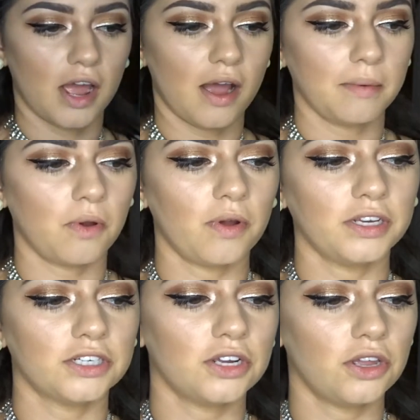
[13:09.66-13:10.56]
now I'm
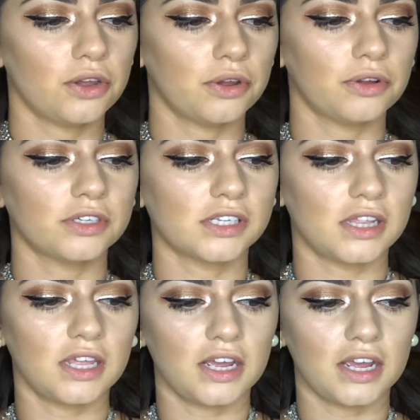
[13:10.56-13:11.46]
going to use
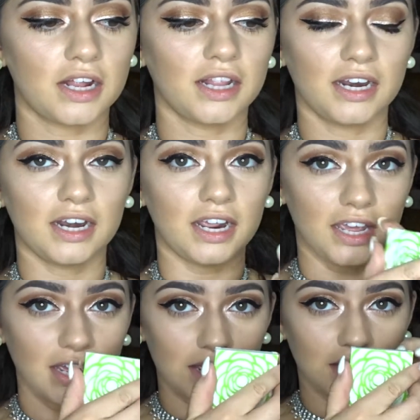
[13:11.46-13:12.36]
the
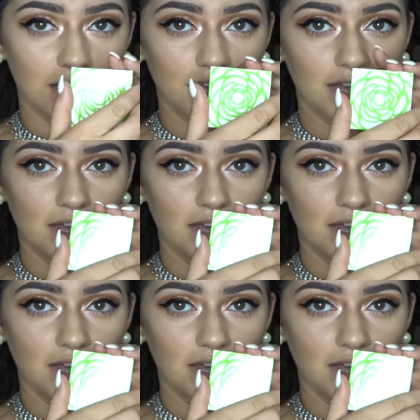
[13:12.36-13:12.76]
Clinique